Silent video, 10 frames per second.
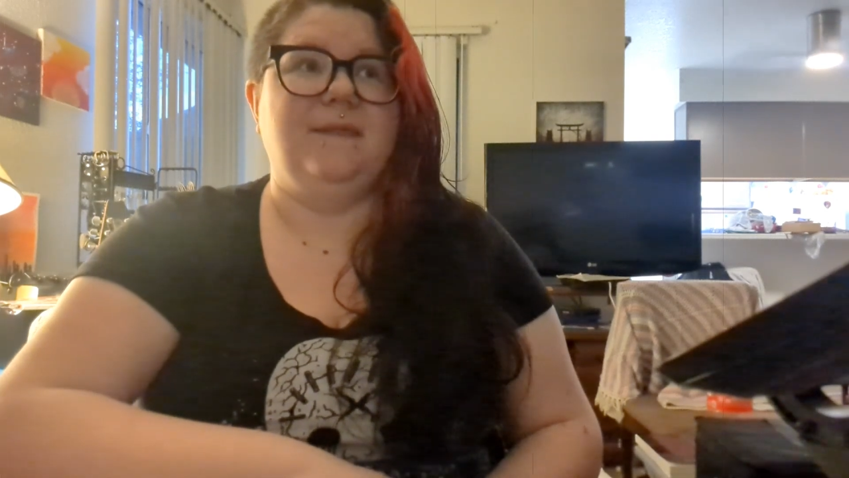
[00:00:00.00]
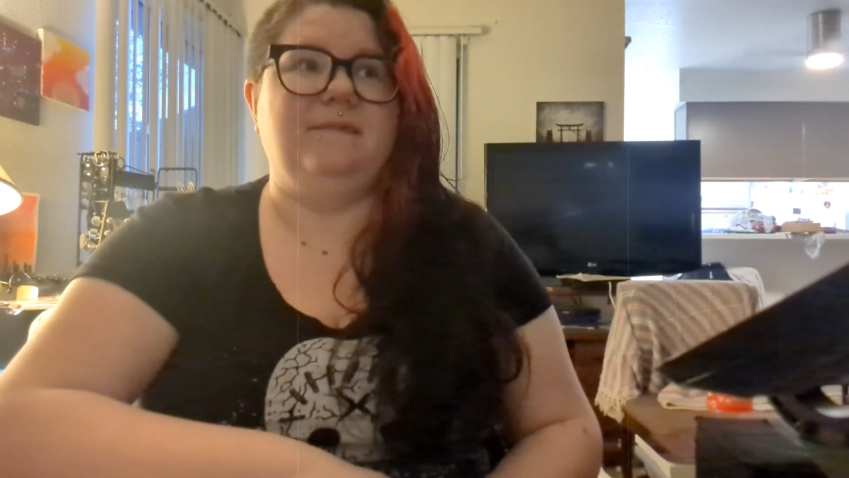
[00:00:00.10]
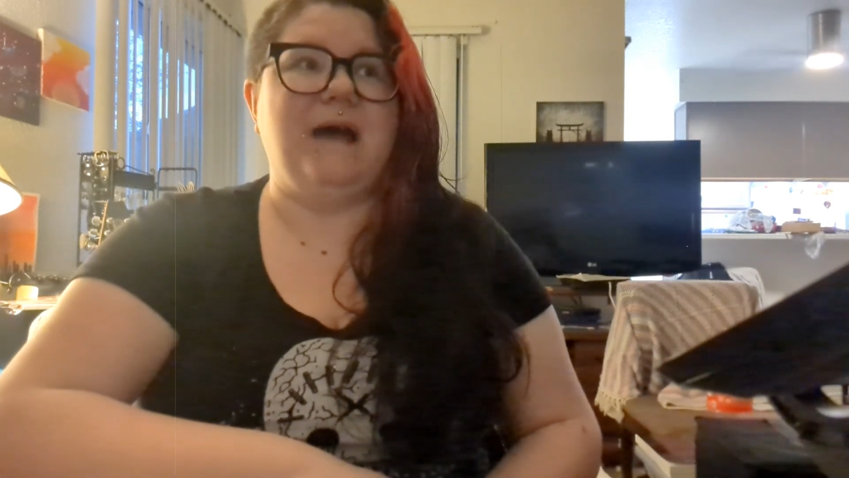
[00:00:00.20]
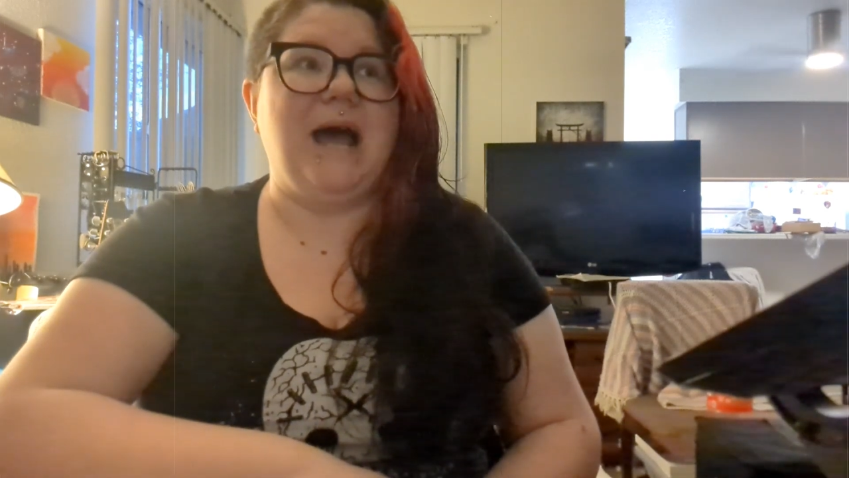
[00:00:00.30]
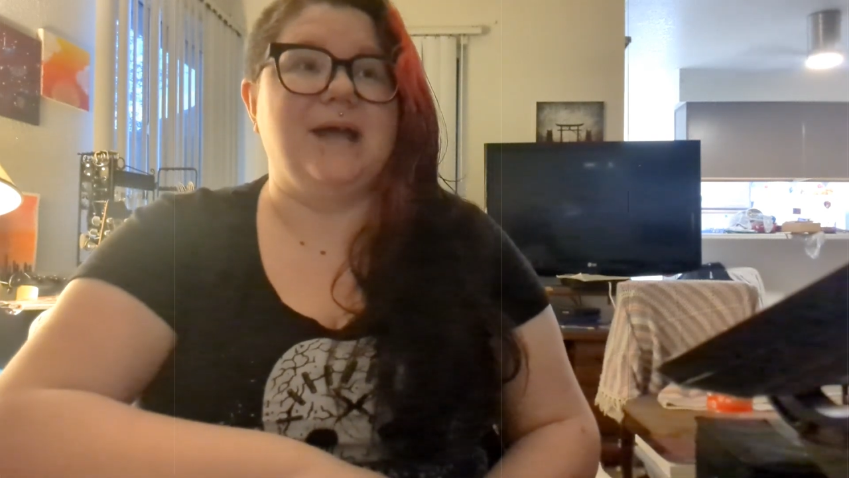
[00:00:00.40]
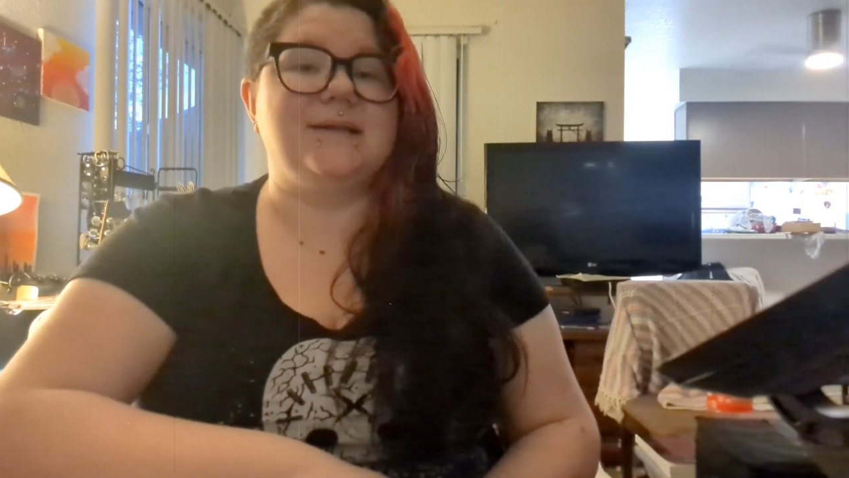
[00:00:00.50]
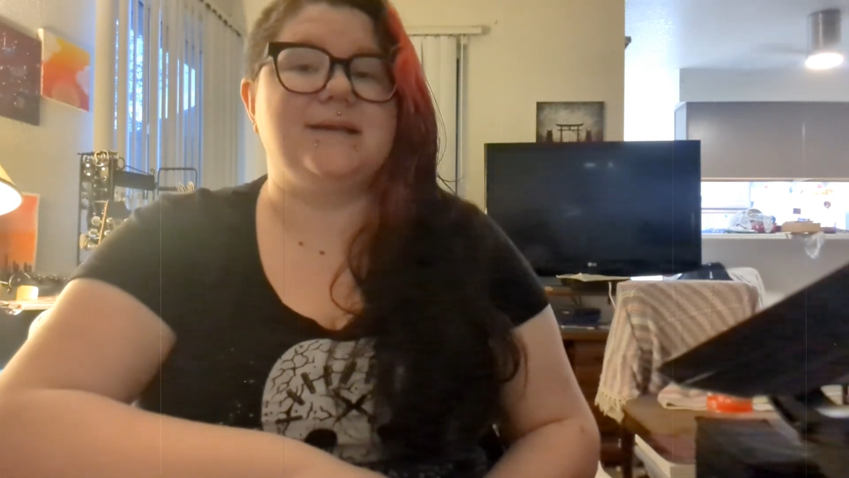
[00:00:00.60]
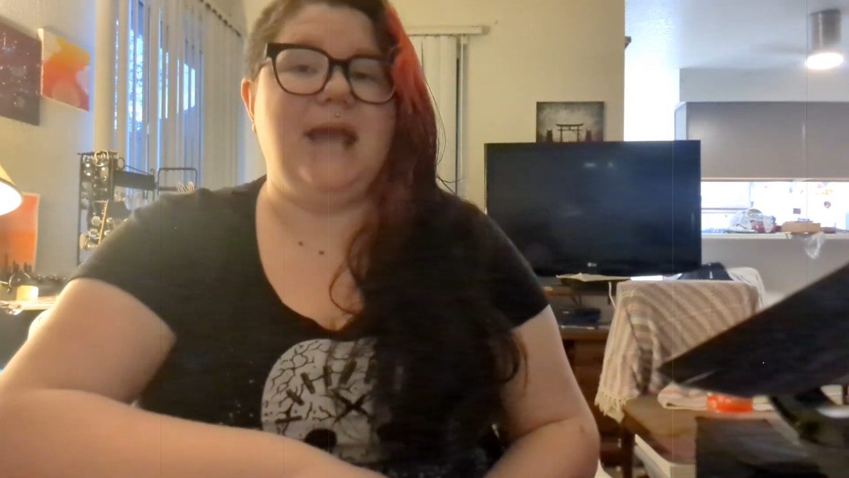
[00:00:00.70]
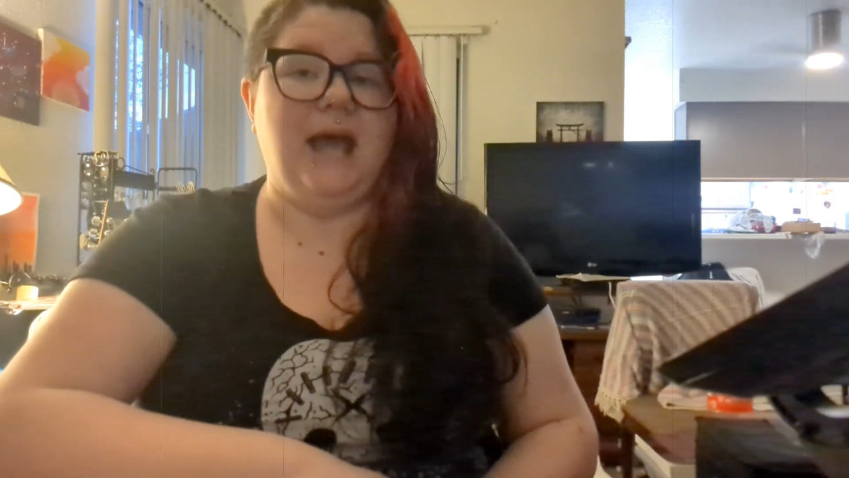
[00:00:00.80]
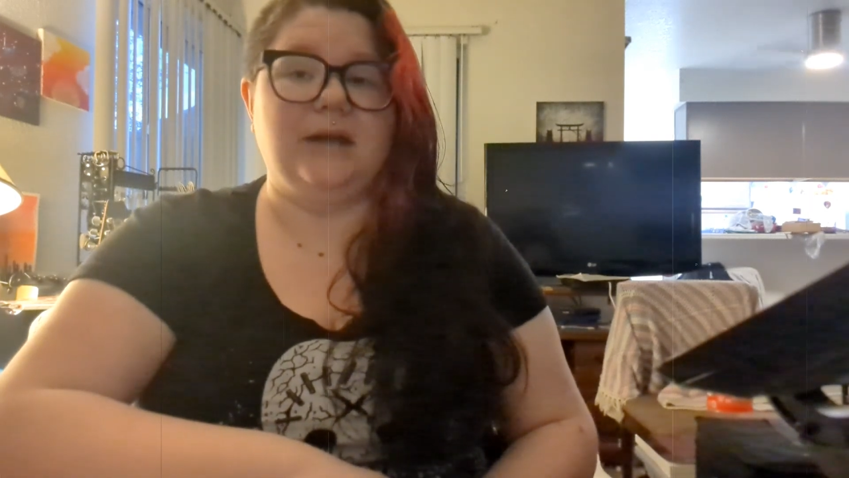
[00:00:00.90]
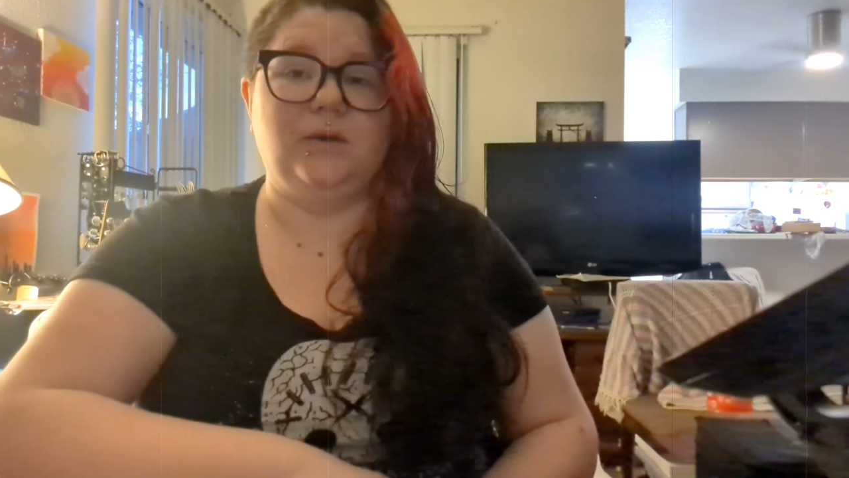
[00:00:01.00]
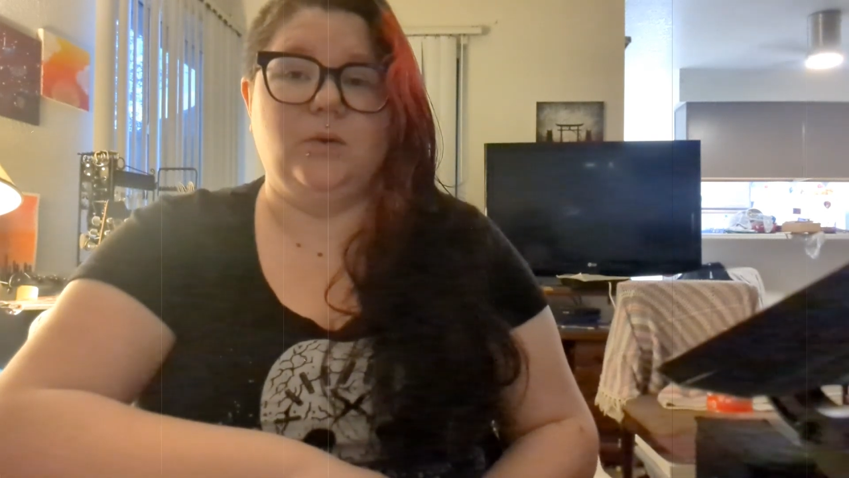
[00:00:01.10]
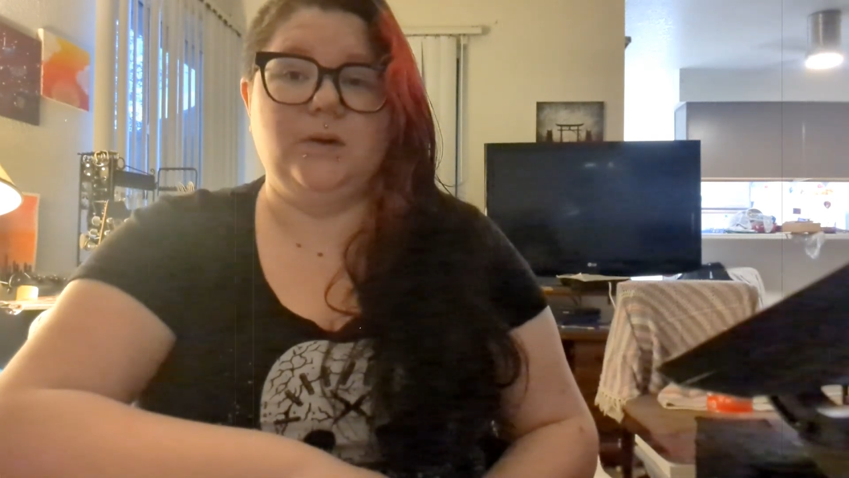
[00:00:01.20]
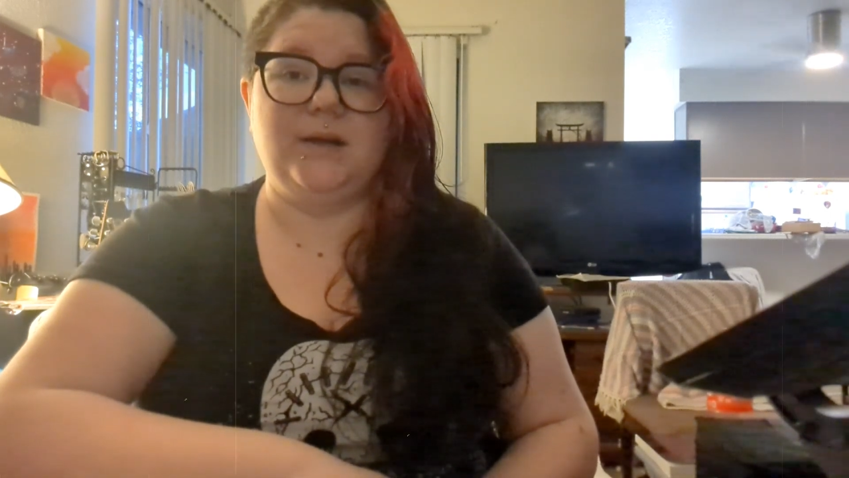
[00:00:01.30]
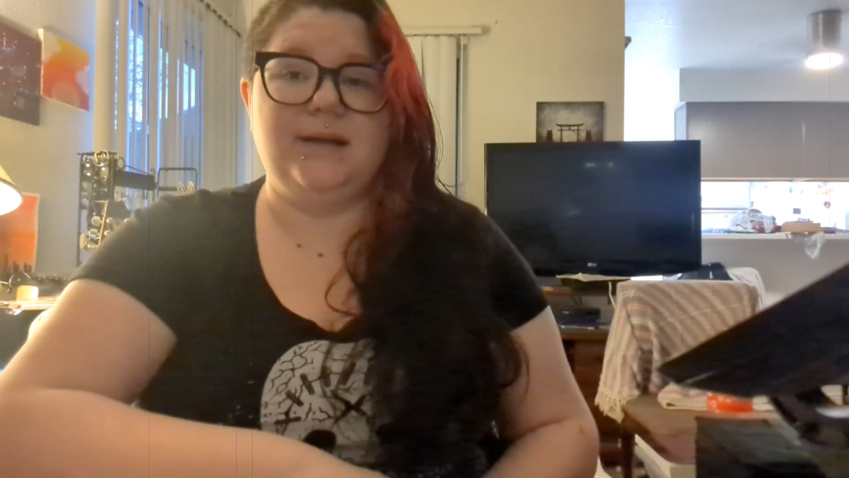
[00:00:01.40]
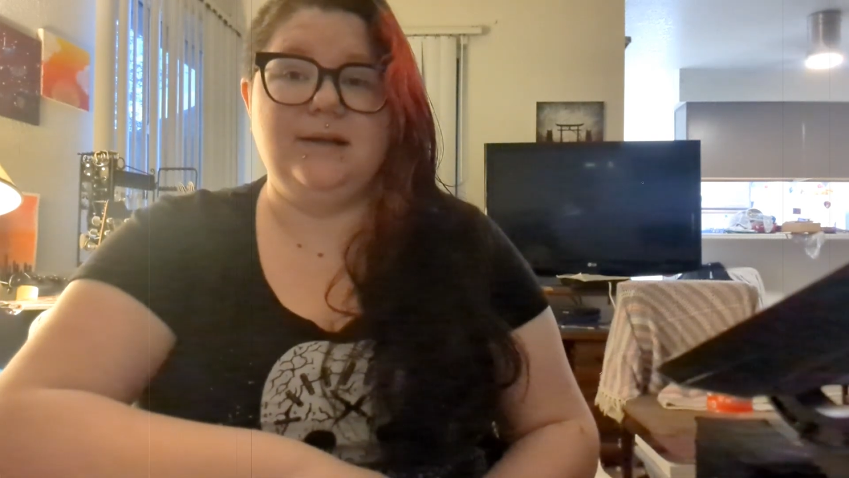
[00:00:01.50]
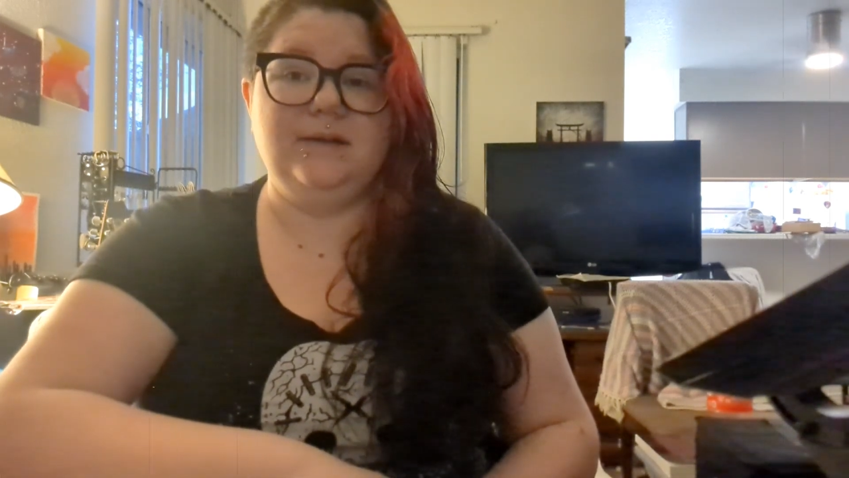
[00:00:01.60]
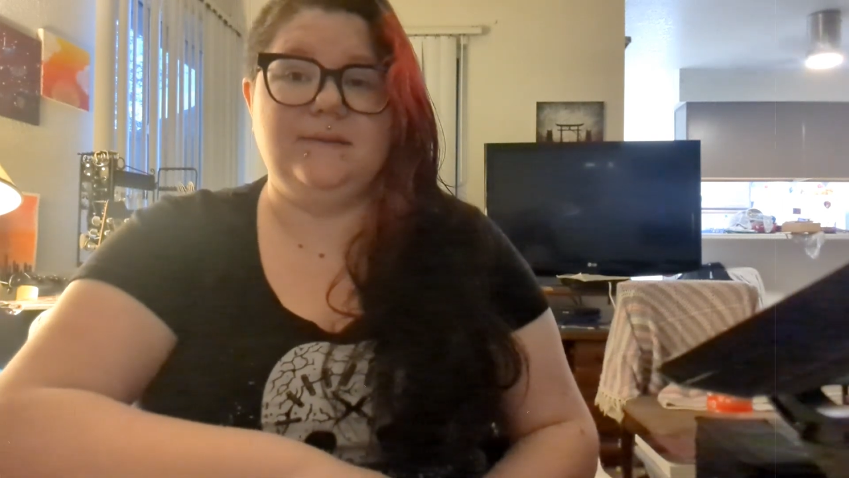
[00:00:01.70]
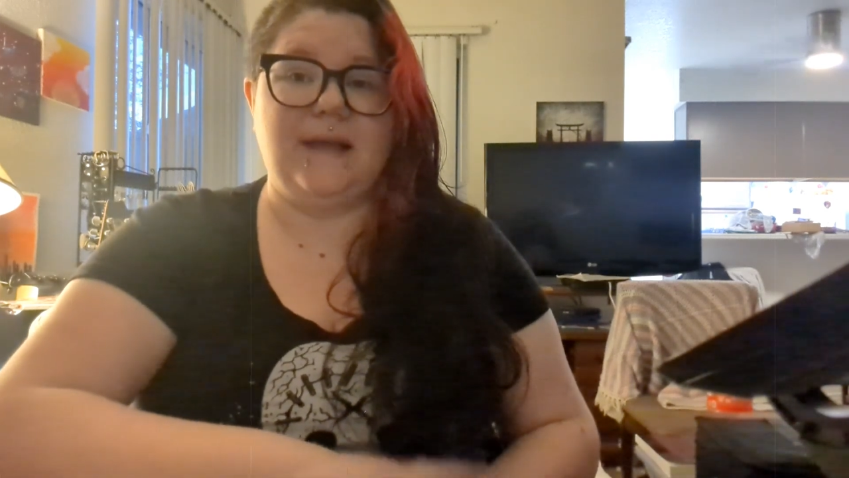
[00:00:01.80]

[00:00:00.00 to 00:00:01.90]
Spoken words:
that category,